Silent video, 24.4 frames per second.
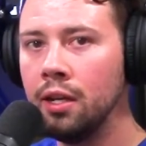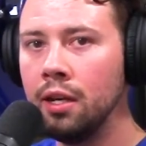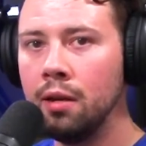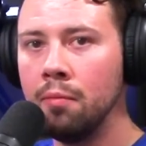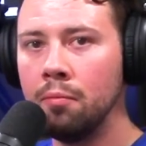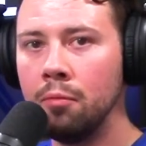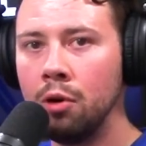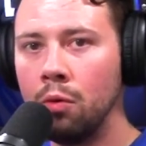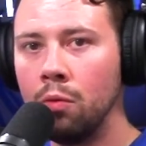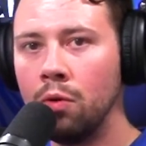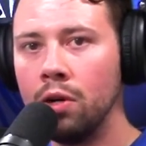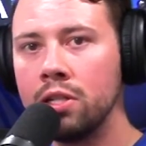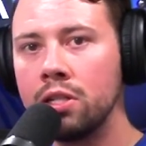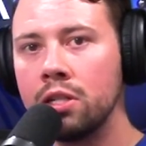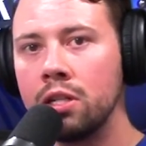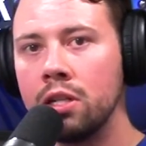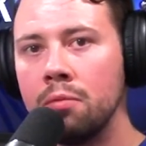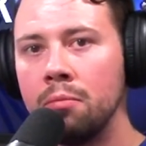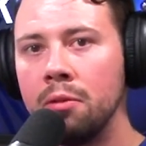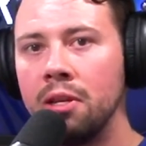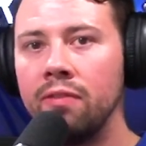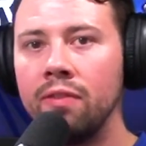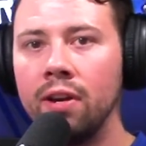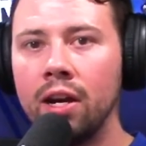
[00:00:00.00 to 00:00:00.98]
But what's going to
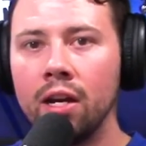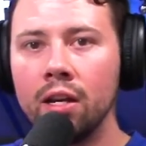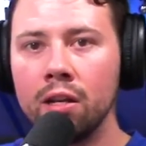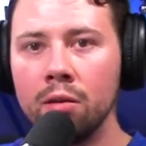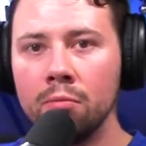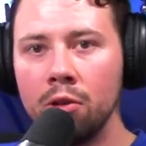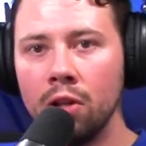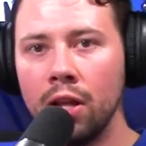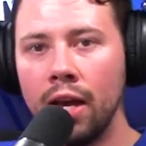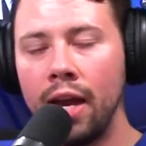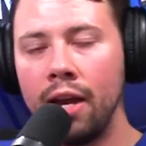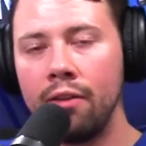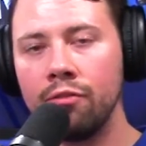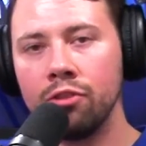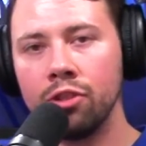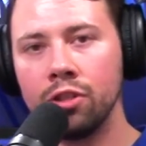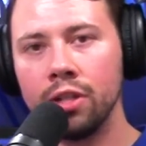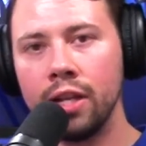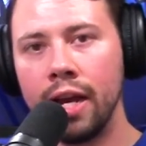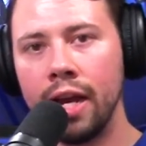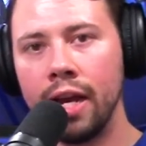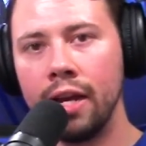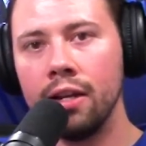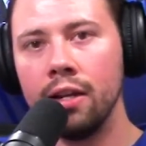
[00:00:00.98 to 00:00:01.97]
be valuable after
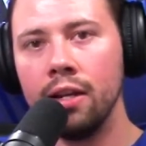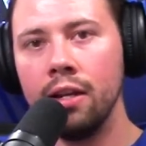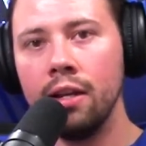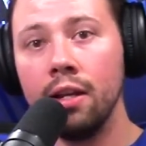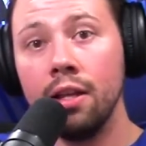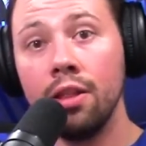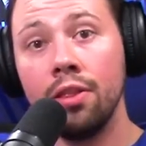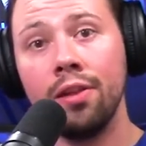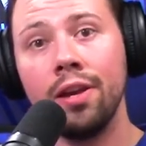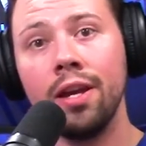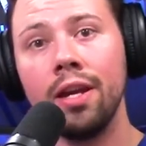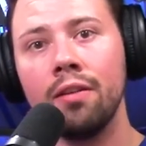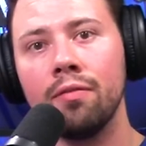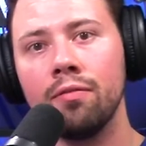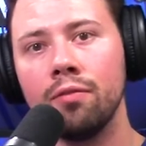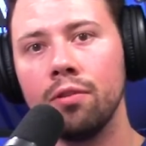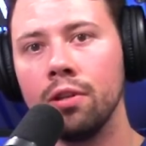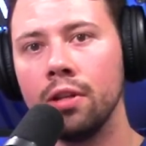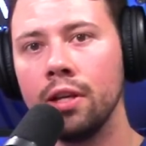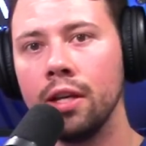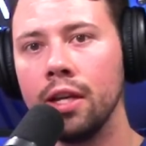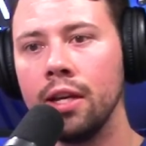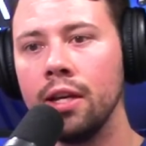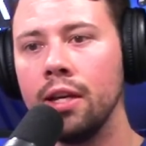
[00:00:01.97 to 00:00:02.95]
that,
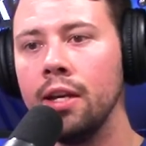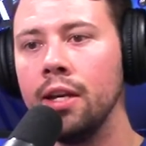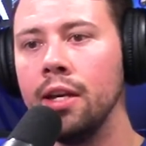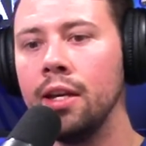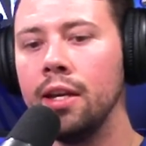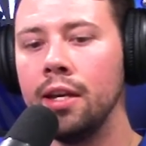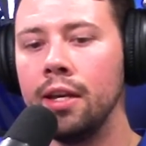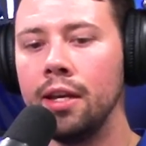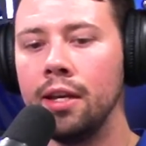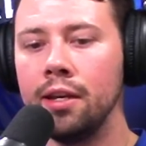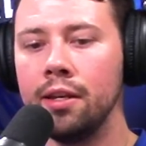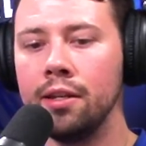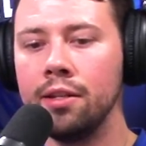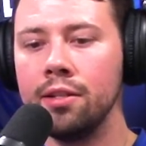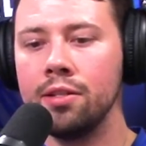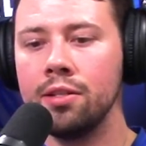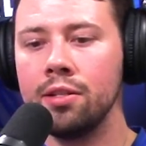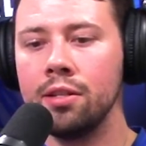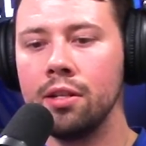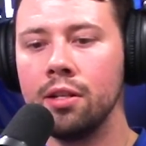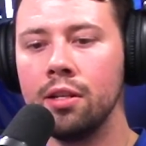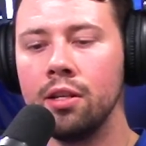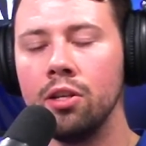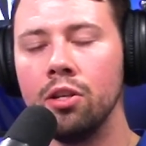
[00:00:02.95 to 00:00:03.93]
thankfully, is
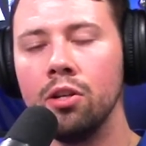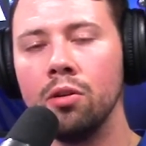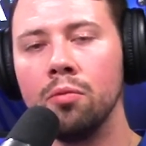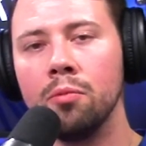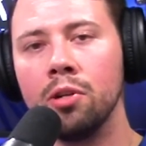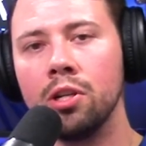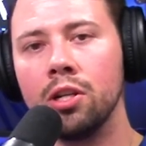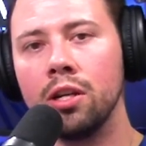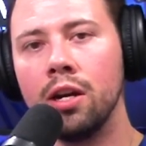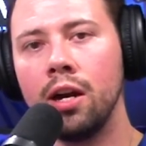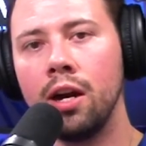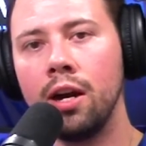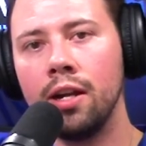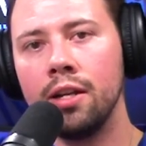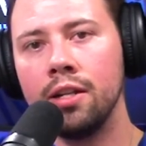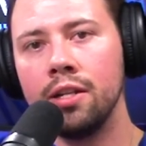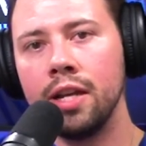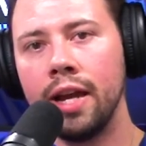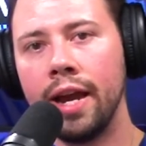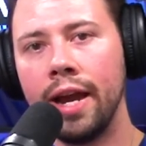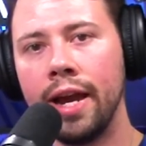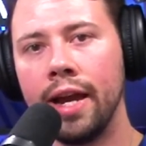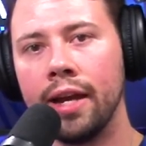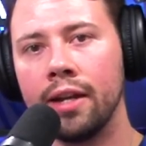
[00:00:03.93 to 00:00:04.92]
human
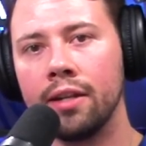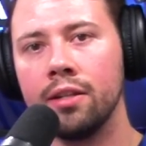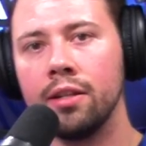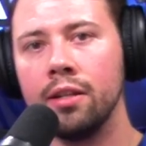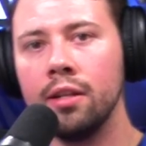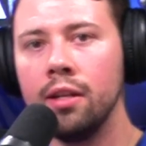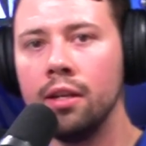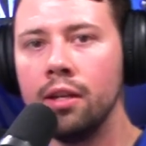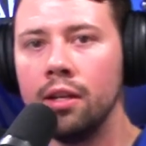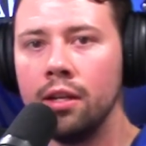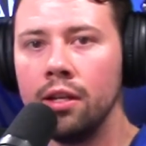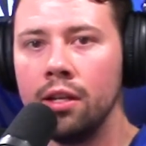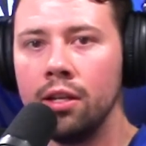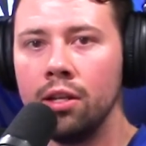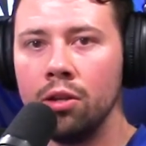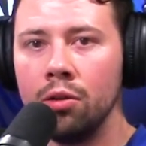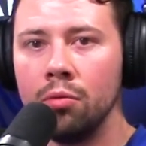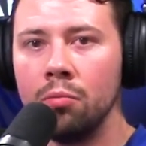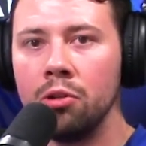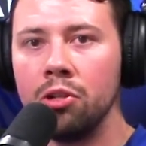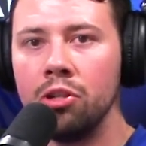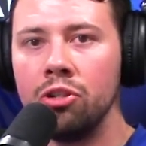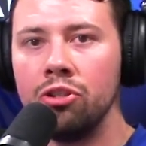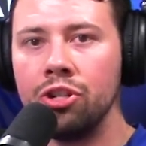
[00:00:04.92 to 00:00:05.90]
contact,
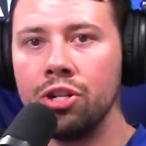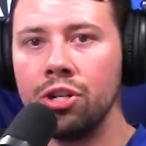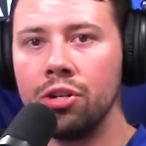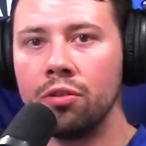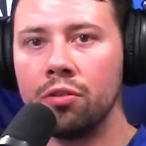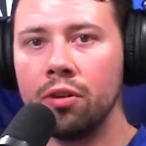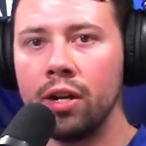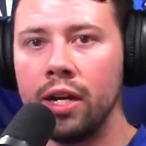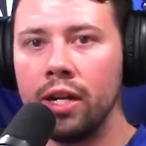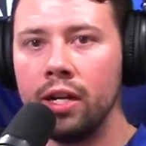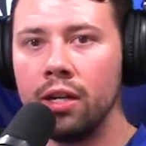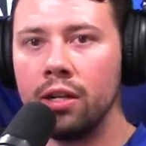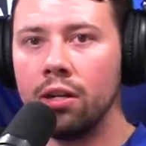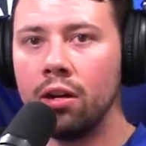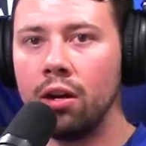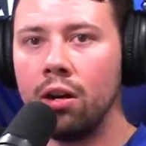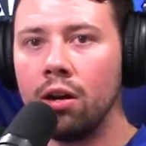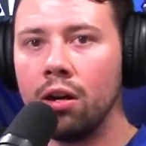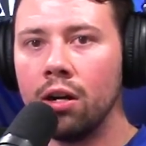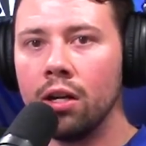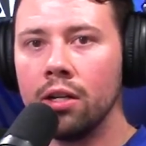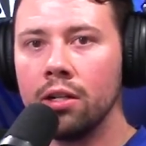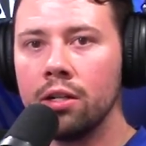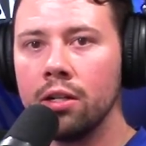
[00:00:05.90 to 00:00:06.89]
human-generated
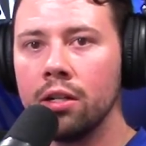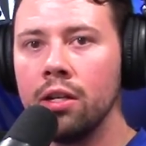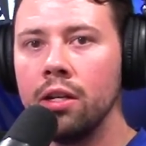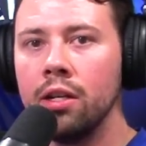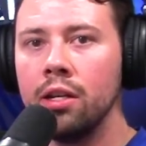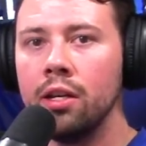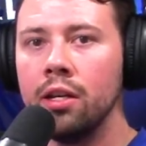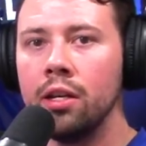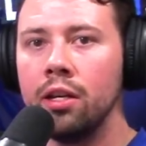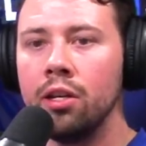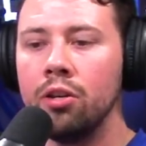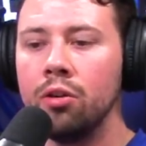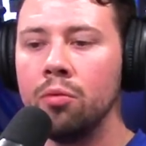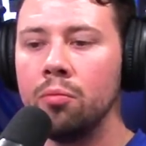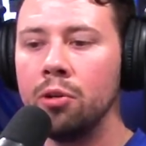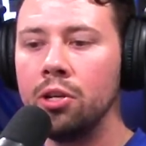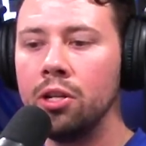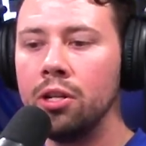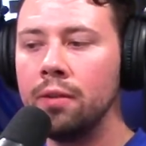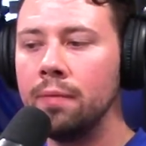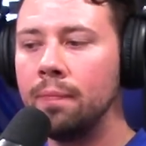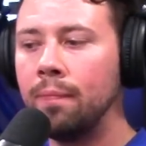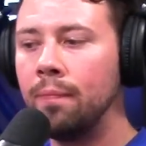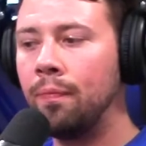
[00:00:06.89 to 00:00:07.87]
art,
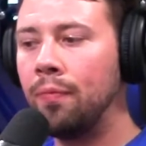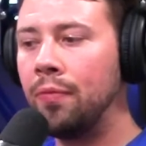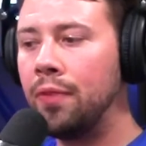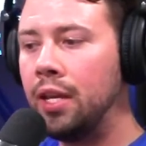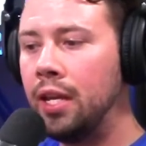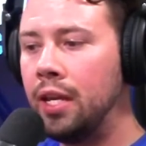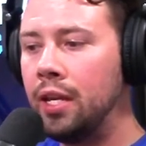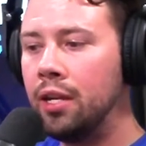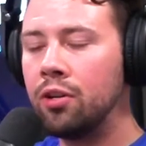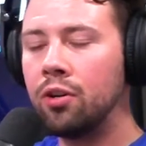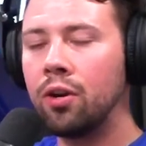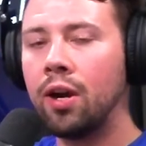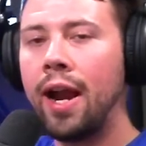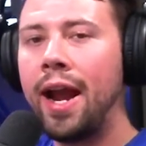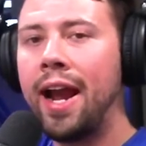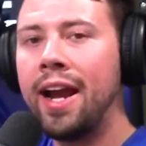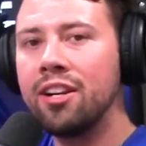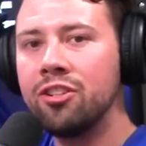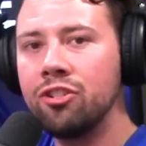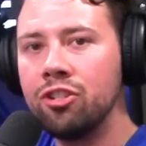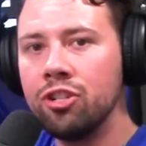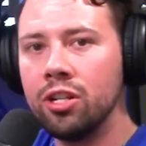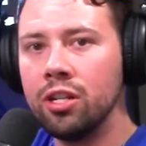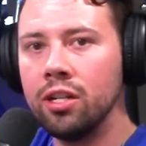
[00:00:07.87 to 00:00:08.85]
human
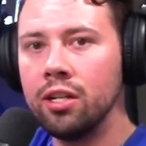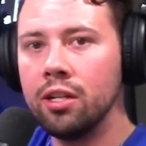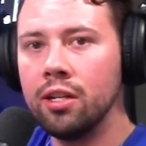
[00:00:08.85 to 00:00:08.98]
interaction.